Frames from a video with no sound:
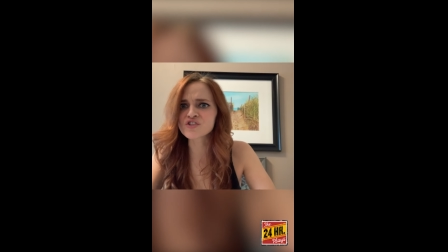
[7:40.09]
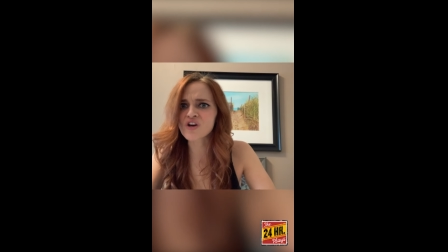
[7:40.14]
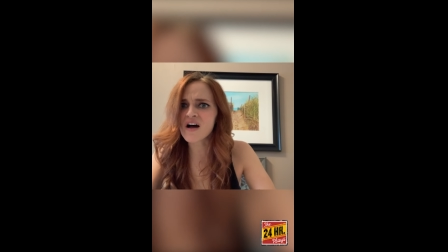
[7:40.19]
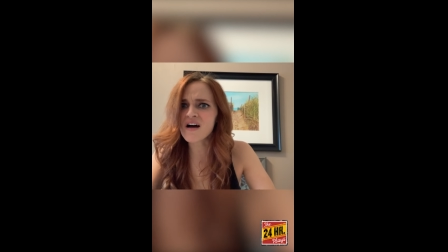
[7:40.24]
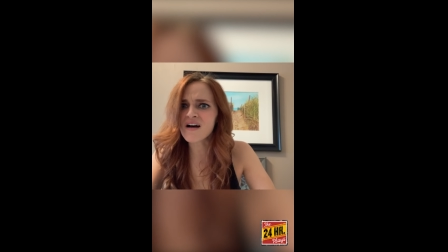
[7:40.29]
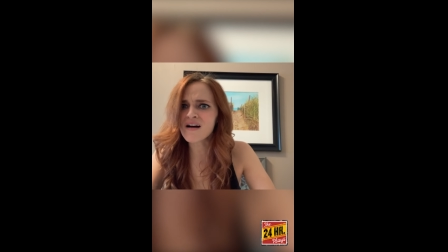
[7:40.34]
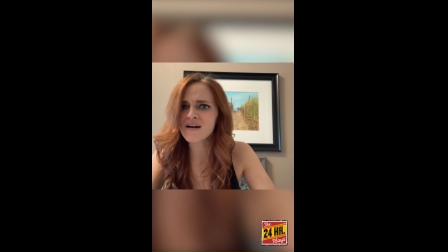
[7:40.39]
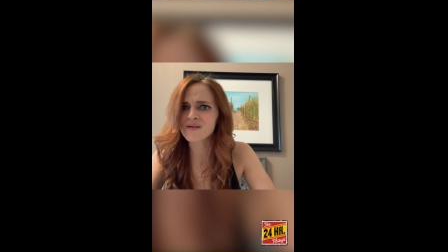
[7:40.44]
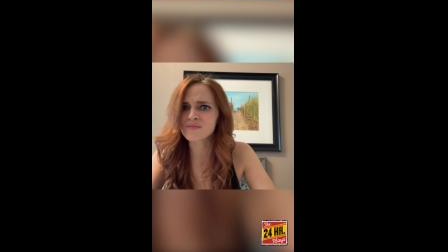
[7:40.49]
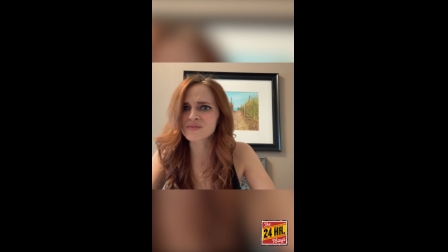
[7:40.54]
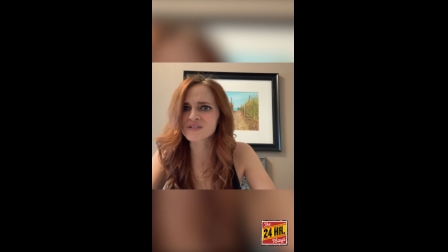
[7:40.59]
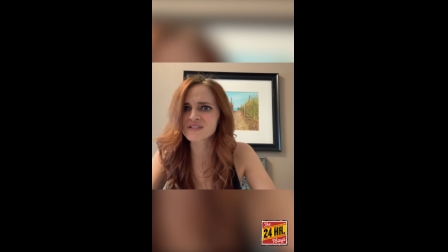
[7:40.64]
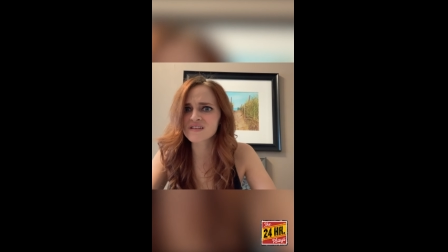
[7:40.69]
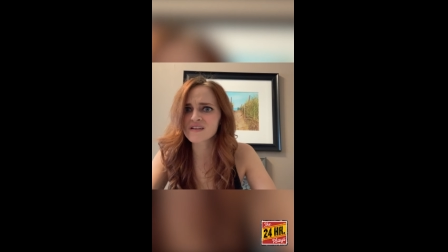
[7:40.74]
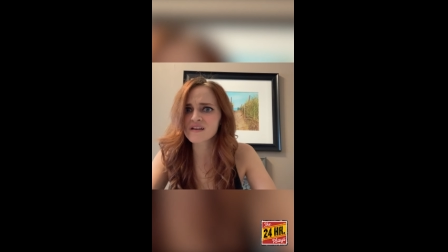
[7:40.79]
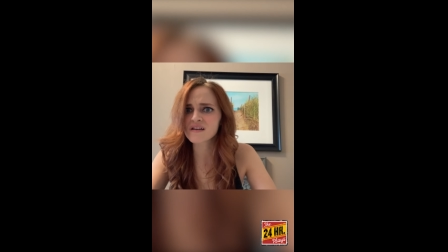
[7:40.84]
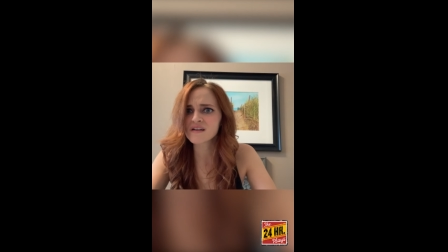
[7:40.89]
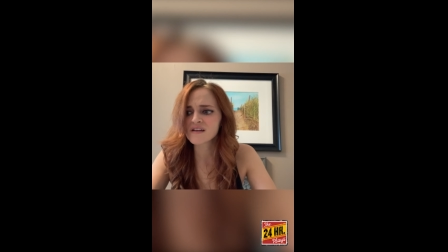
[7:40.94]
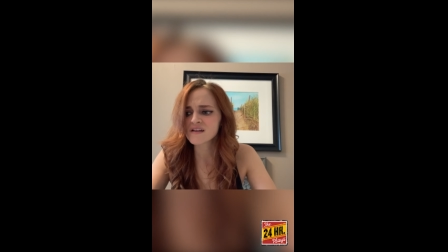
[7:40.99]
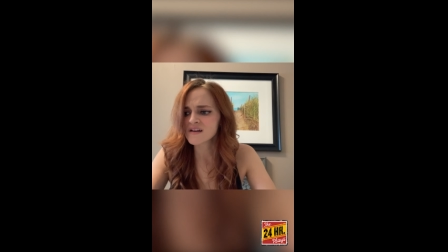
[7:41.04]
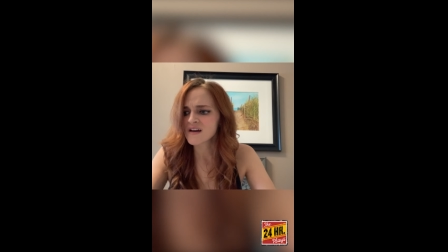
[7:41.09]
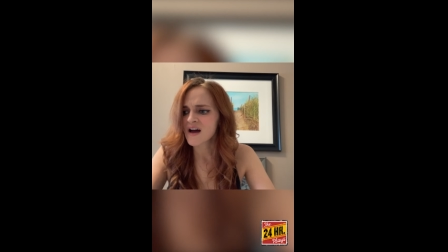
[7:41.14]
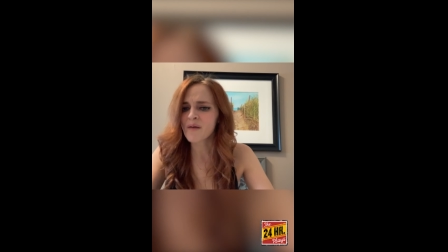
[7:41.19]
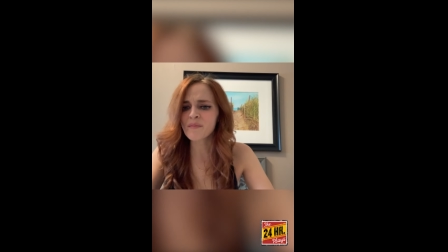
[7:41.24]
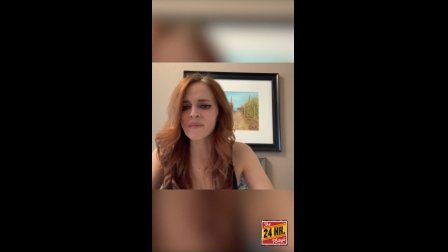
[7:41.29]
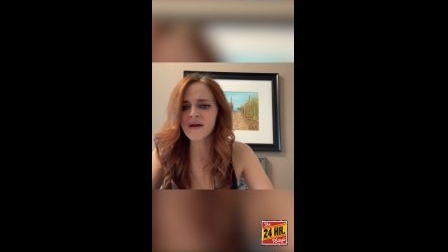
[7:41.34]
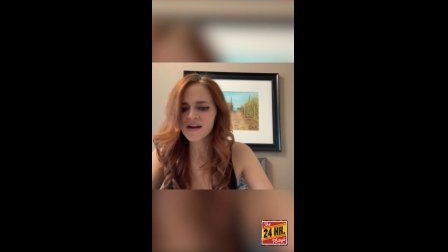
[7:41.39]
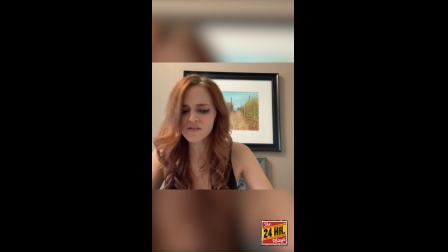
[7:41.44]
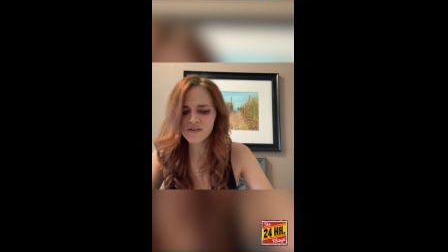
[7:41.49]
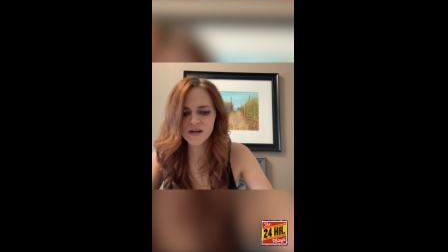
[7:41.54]
jobs.
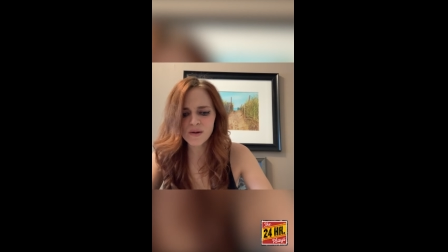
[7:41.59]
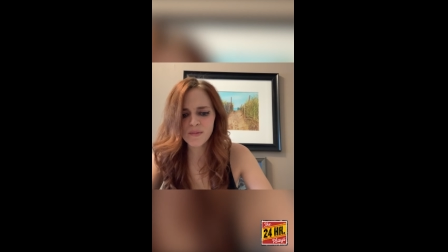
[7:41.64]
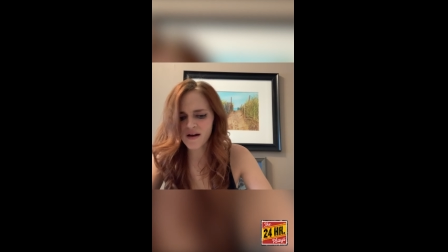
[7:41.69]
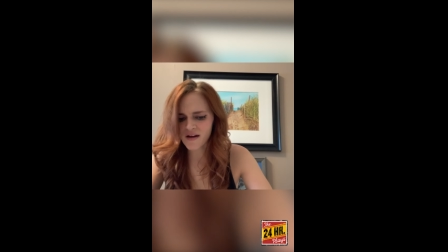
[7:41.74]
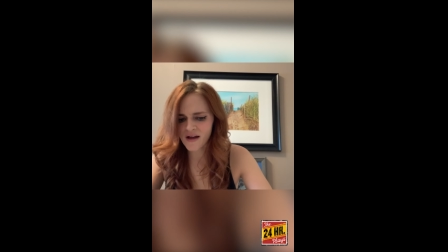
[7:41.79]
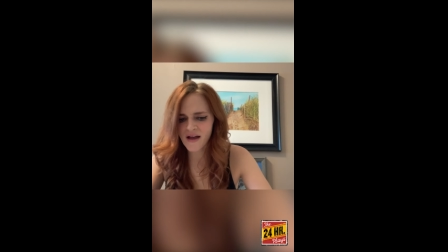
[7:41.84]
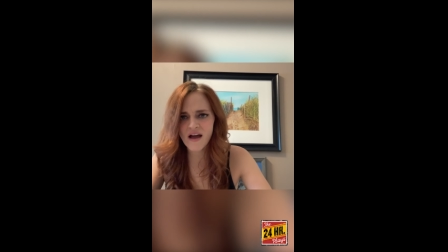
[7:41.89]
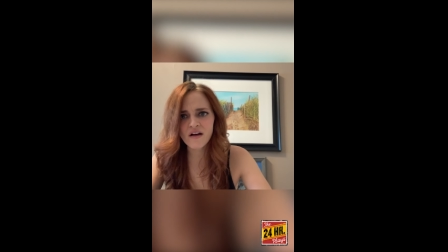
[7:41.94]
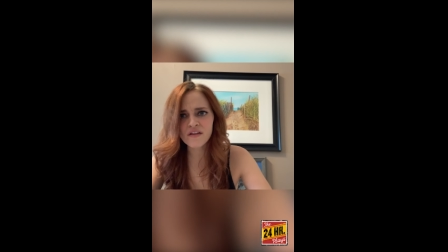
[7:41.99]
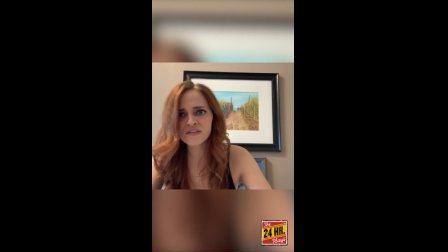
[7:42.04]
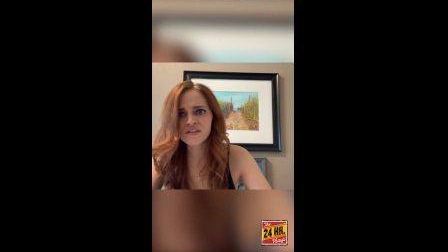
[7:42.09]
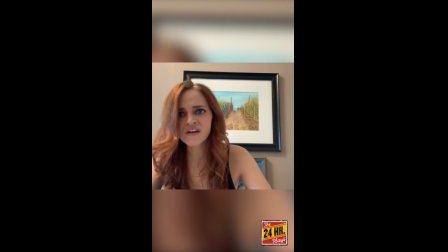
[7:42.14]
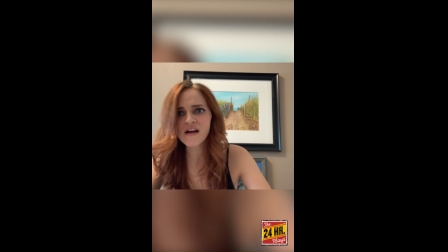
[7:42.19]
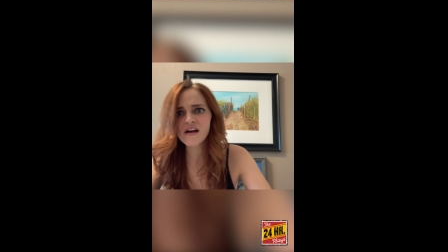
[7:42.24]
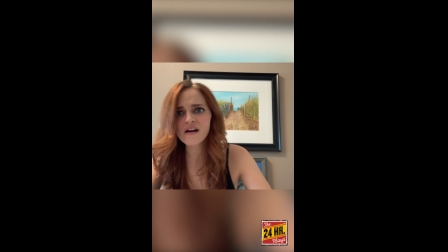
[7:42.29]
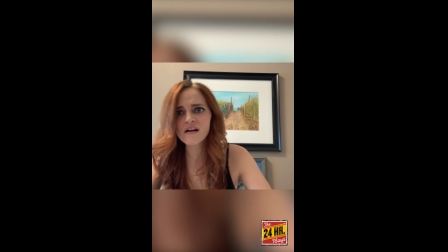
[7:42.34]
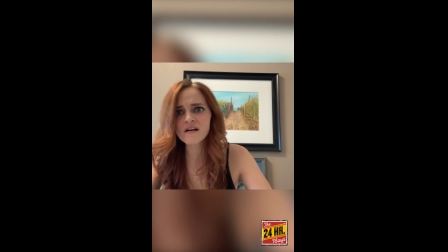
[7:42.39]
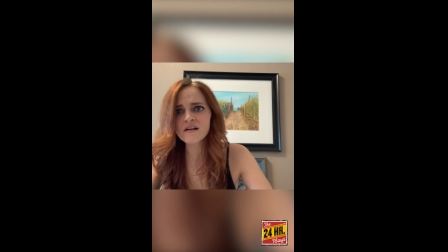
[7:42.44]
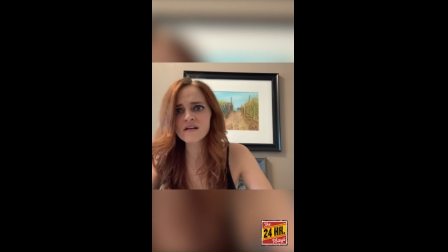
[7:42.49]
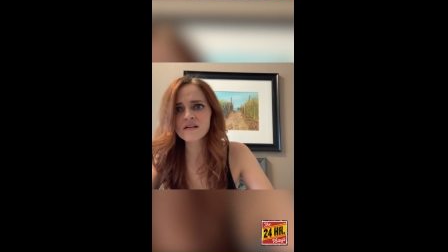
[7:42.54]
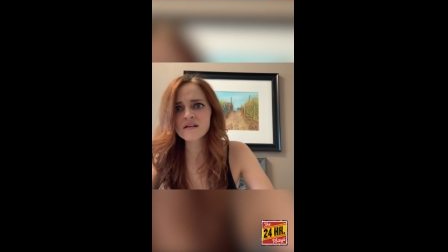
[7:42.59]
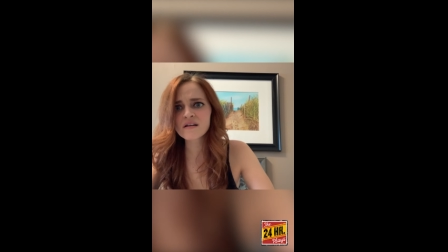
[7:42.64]
I'm angry about health care.